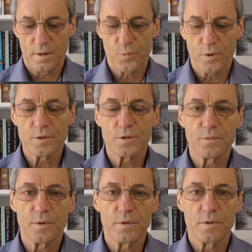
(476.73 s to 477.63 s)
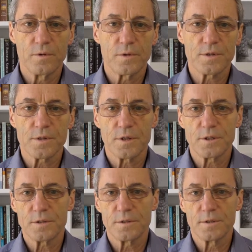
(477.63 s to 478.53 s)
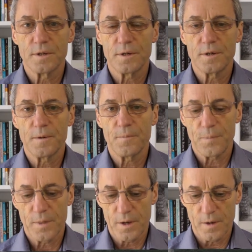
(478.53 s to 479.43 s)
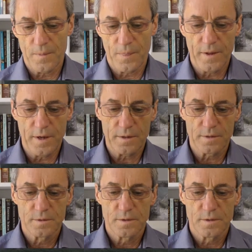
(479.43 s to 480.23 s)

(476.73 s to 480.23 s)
approach within the organization. Um, now that